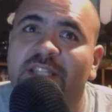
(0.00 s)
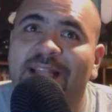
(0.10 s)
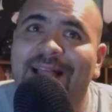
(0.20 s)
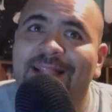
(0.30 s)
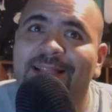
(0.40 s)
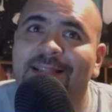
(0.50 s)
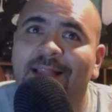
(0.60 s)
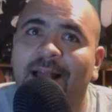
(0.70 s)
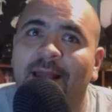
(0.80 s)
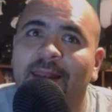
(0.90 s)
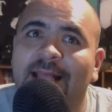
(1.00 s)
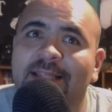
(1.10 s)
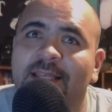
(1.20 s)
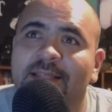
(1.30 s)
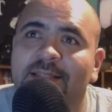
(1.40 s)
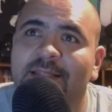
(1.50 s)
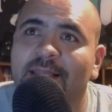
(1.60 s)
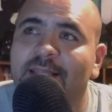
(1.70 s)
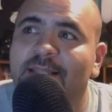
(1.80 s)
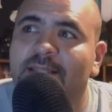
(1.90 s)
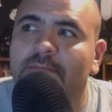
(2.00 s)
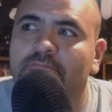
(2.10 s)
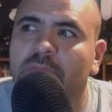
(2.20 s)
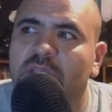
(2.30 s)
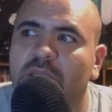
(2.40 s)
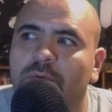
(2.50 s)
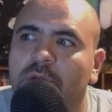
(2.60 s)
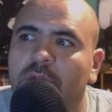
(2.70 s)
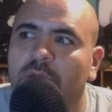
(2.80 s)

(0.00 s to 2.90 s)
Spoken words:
nonsensely, is that a word?